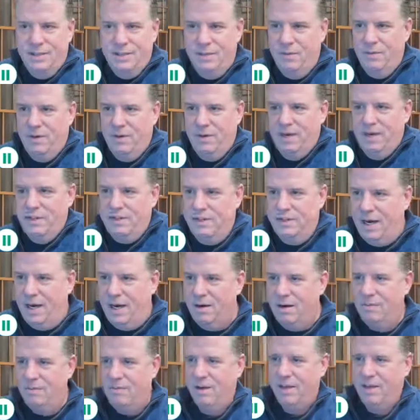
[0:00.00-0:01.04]
So we're going to
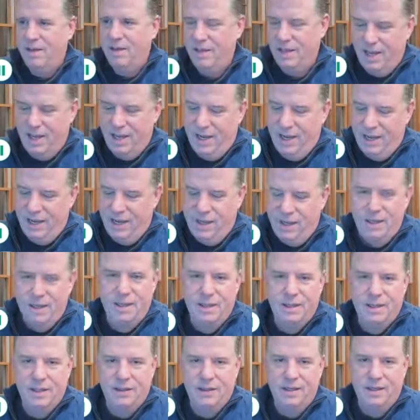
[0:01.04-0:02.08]
start with a
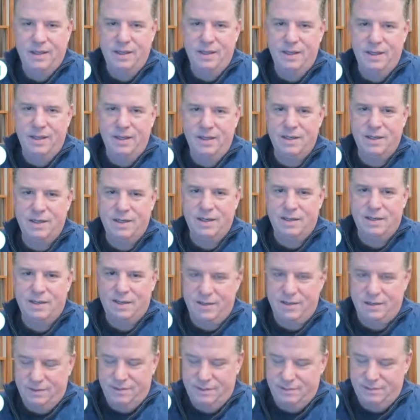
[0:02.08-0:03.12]
long
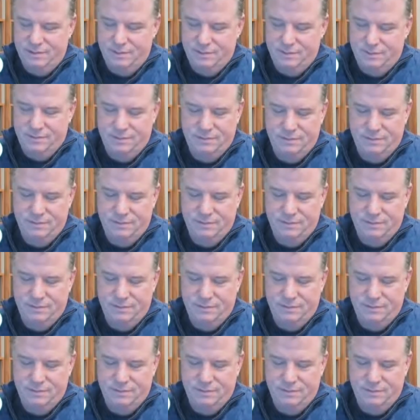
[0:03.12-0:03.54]
call